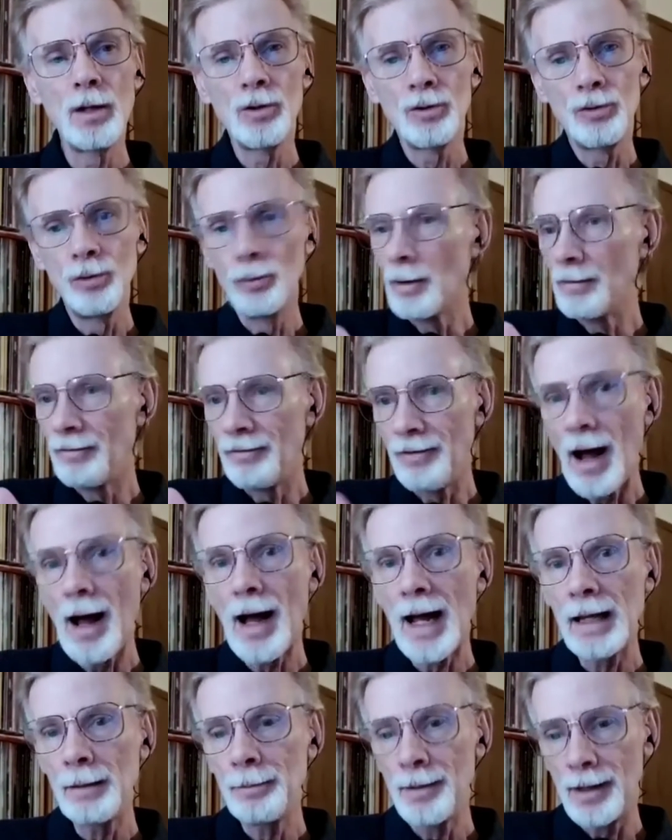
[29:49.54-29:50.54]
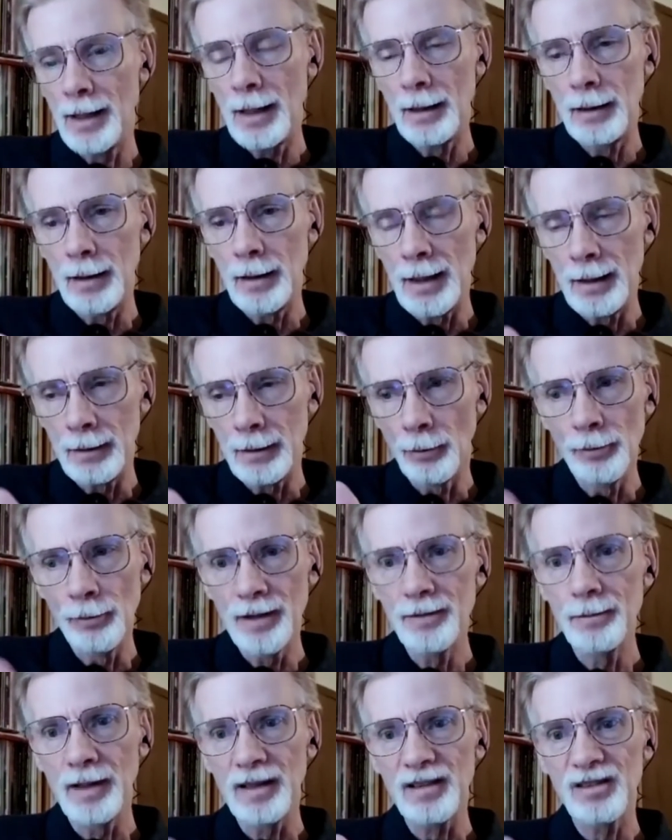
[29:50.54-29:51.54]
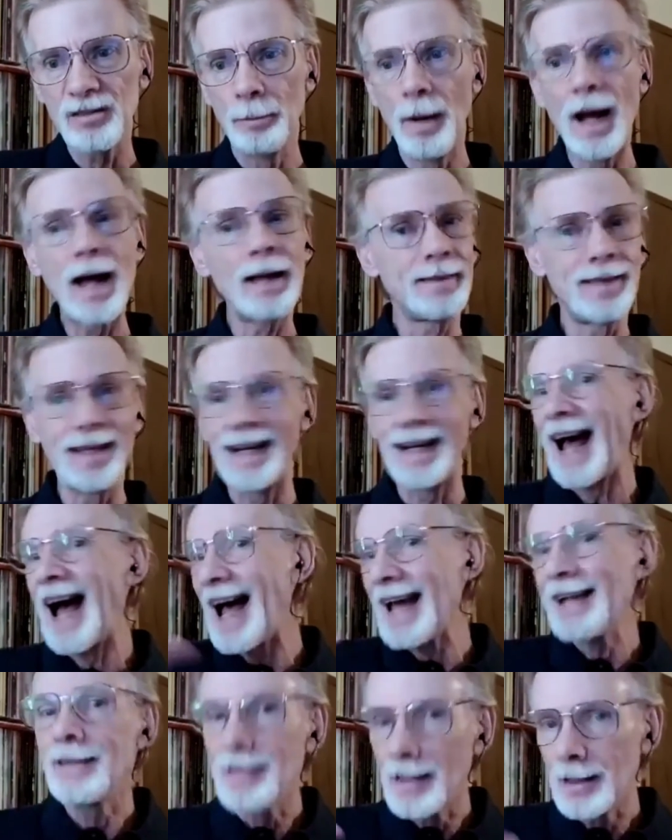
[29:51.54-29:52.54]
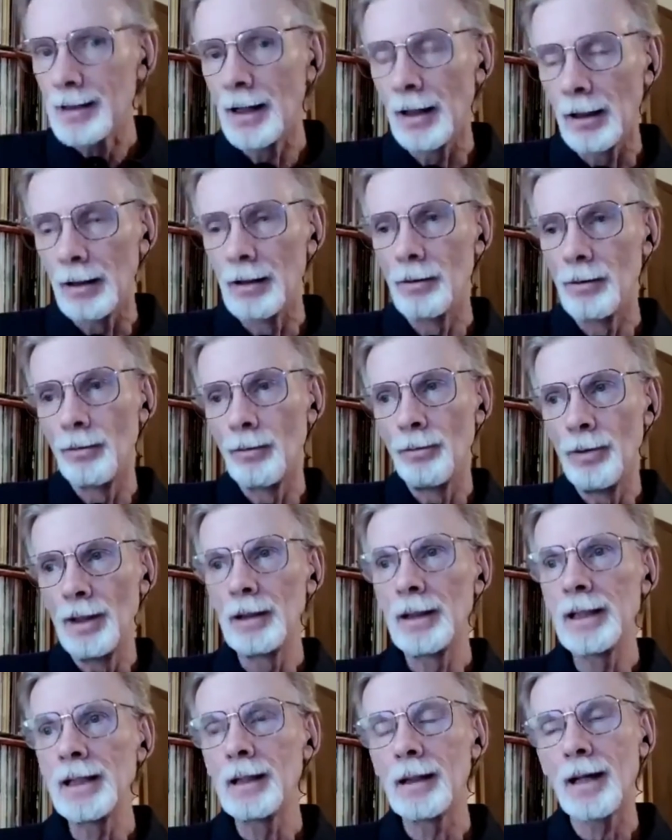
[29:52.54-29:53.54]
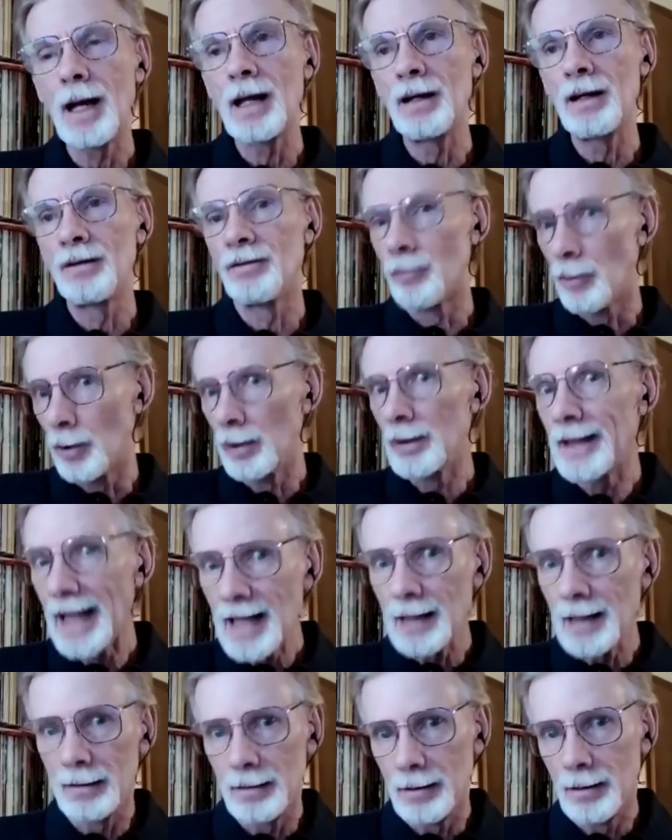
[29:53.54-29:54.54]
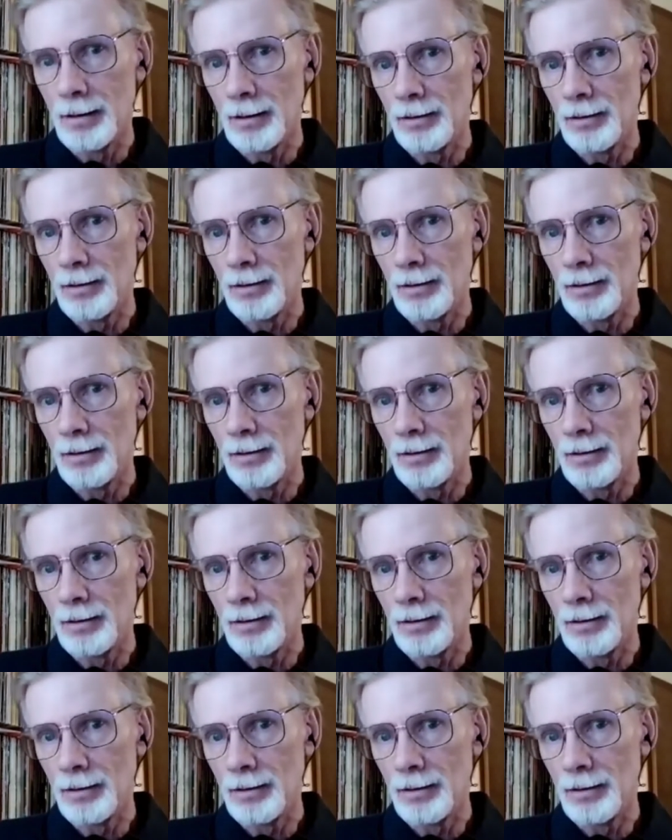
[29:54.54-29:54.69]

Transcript: to a vibe and a rhythmic spot that I didn't really kind of relate